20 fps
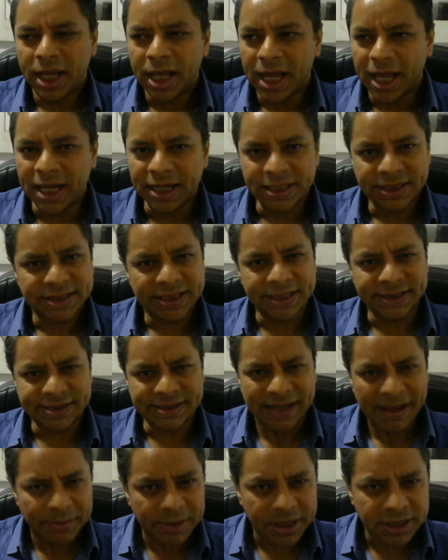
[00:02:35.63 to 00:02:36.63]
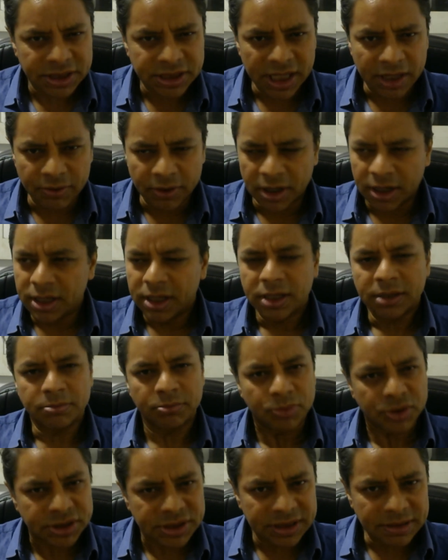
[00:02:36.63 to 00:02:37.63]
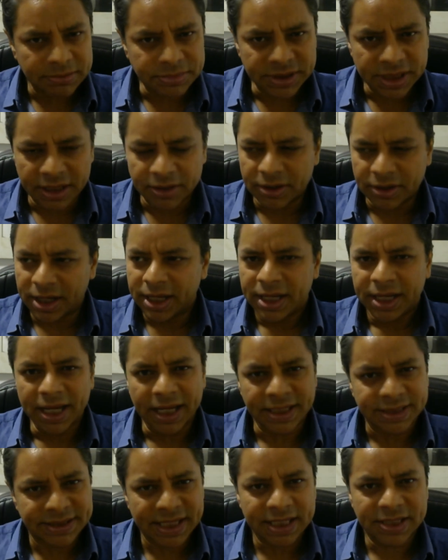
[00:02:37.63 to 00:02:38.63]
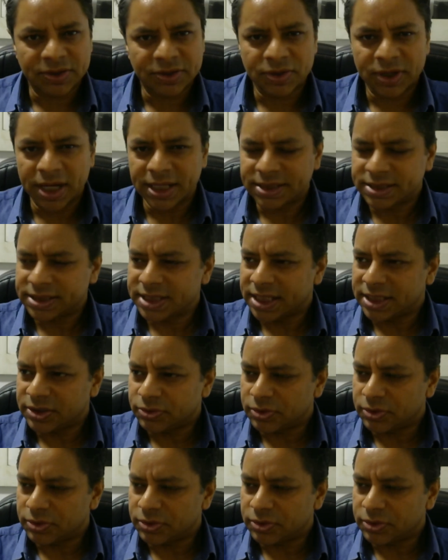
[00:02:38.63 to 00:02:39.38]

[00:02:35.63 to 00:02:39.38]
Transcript: And it's Islamic terror, Muslim terror, etc., etc.